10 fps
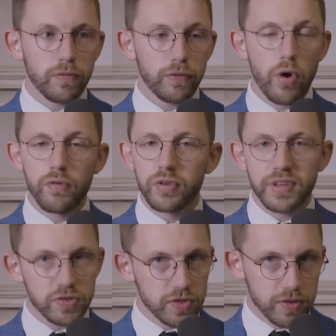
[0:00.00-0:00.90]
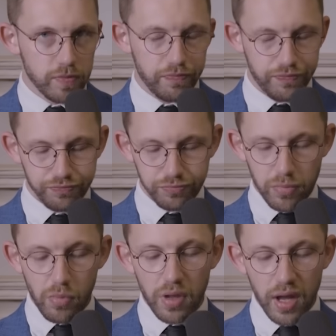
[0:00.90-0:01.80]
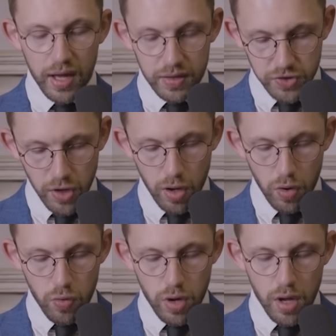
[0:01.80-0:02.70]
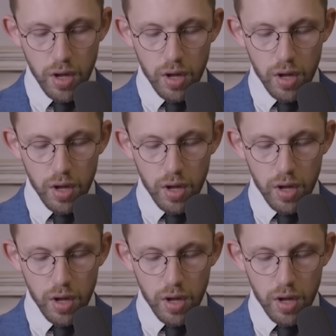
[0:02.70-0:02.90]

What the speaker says: for over 1,000 years. And so